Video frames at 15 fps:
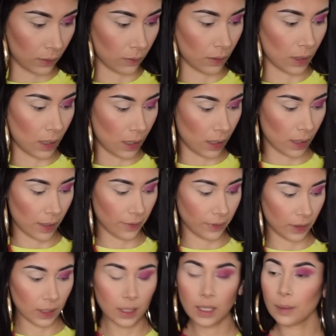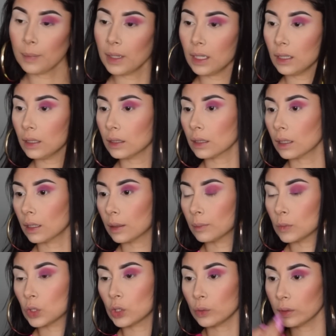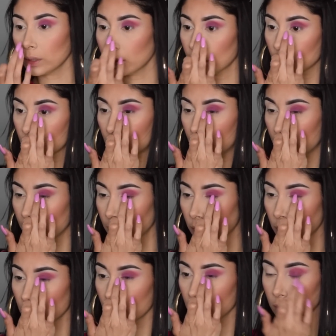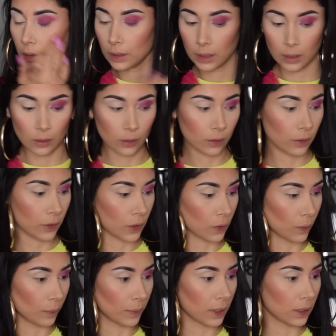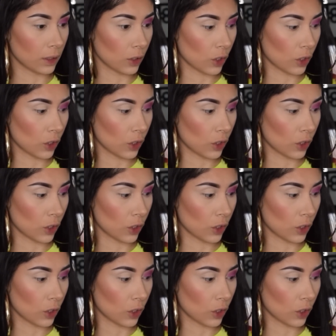Okay, I think I might do a little glitter here, so I'm gonna